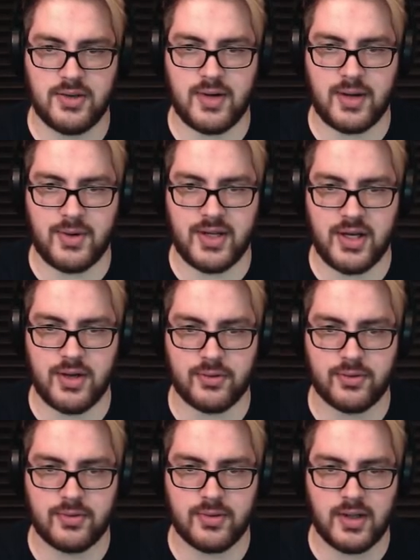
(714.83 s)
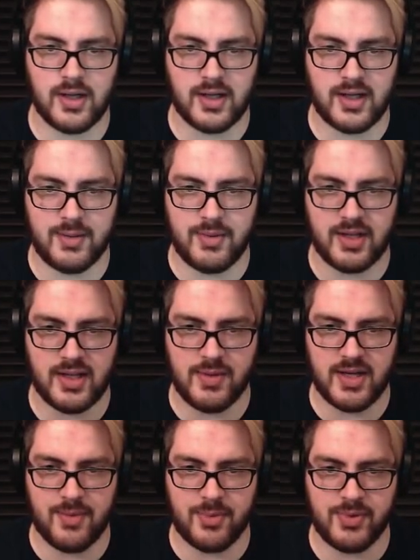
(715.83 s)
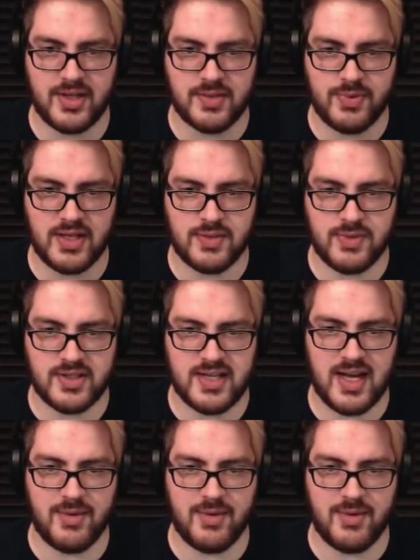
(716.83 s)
want you. Okay, give me copper, please, please, please. Damn